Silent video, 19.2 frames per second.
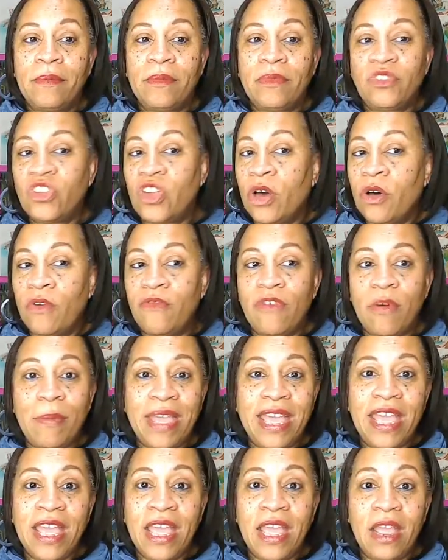So for
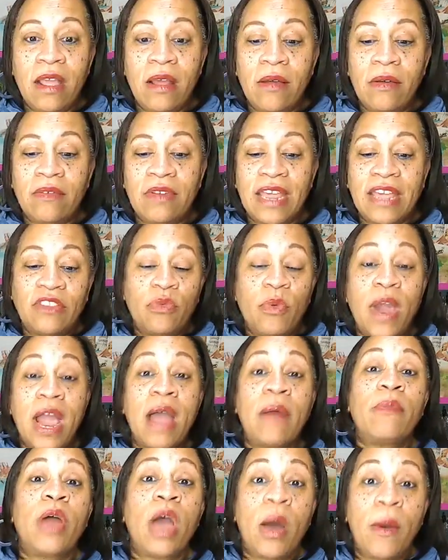me, that's where
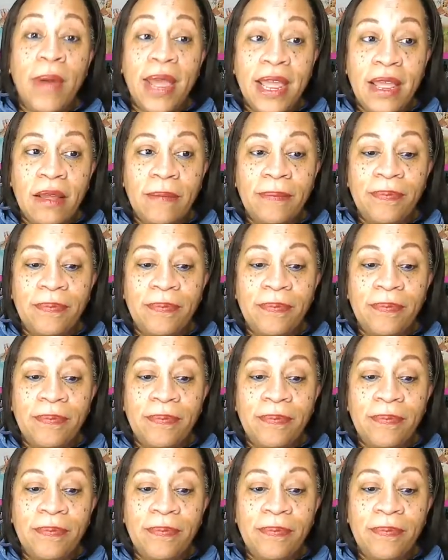I'm going.